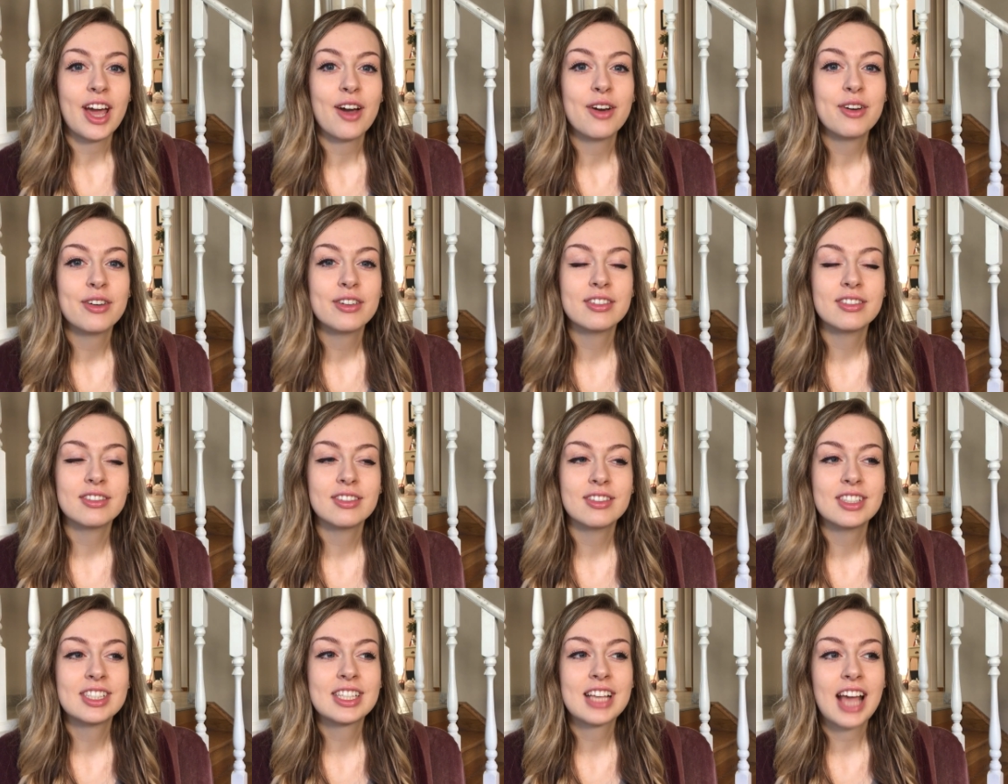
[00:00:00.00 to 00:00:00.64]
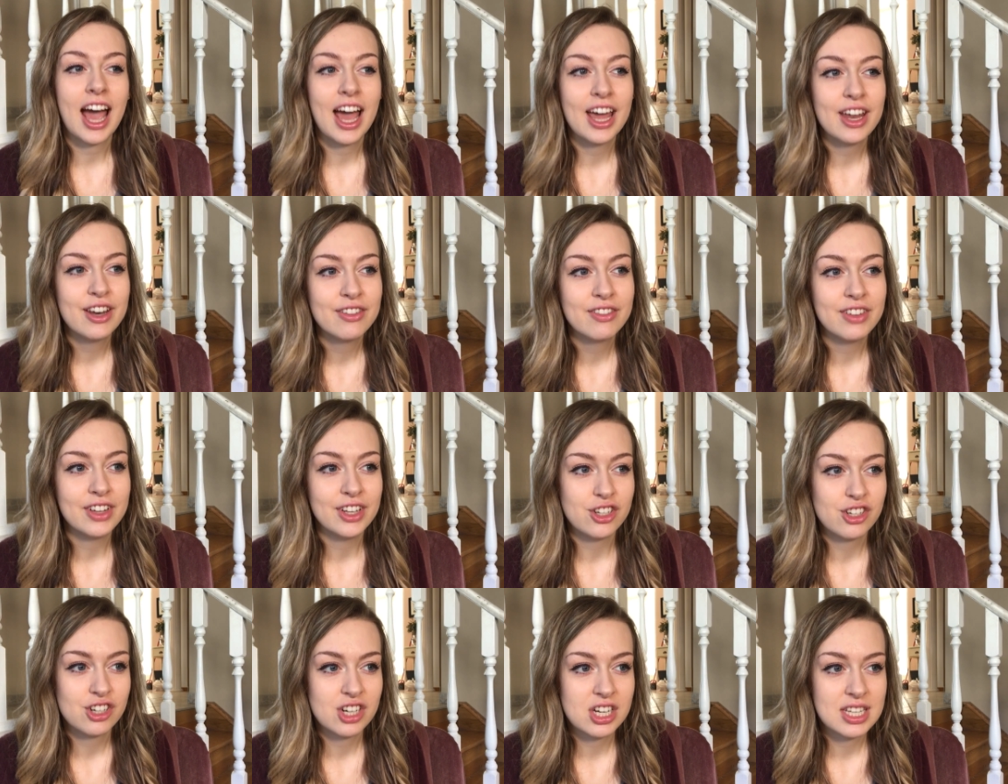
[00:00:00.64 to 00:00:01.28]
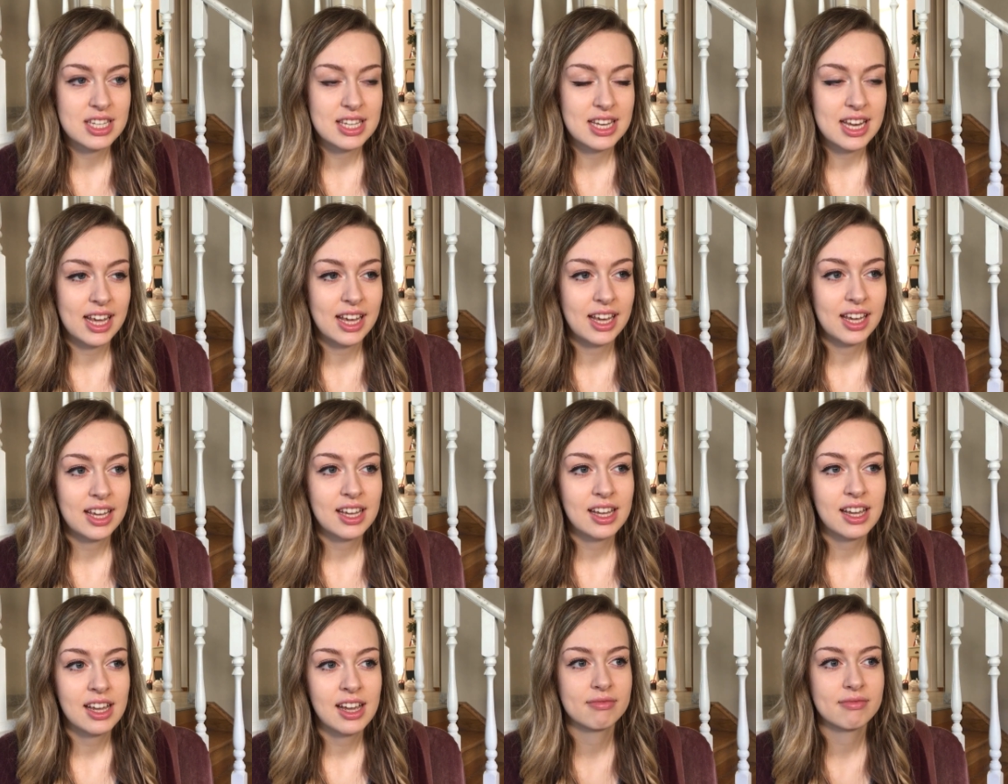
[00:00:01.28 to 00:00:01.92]
out was kind of
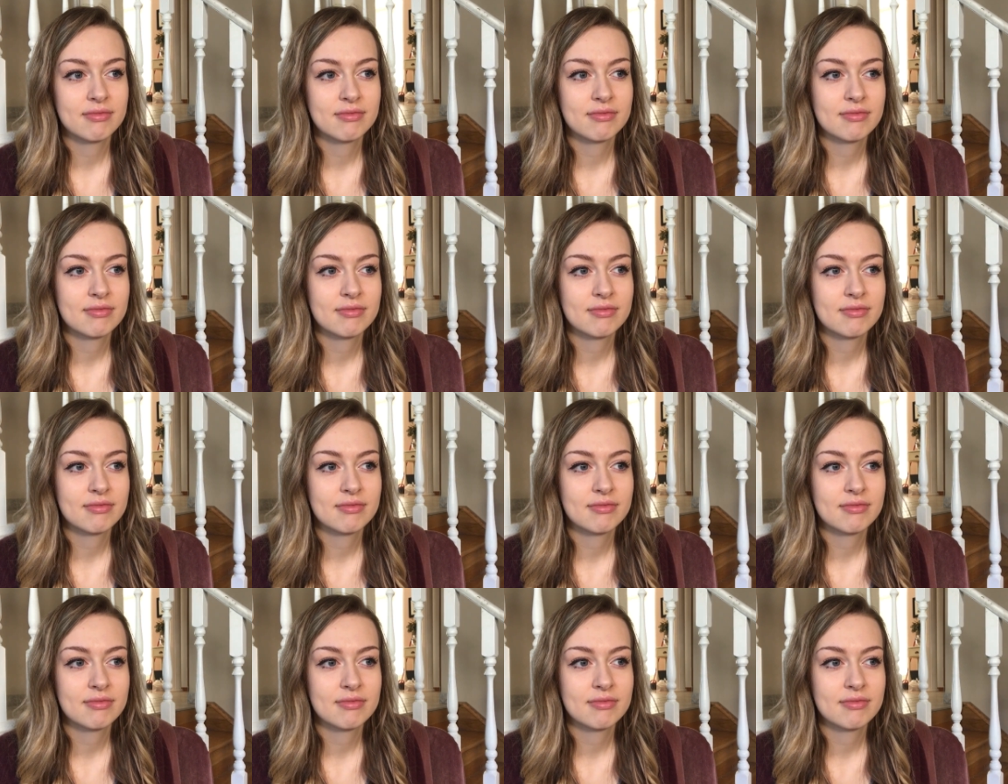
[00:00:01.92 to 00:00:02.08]
interesting.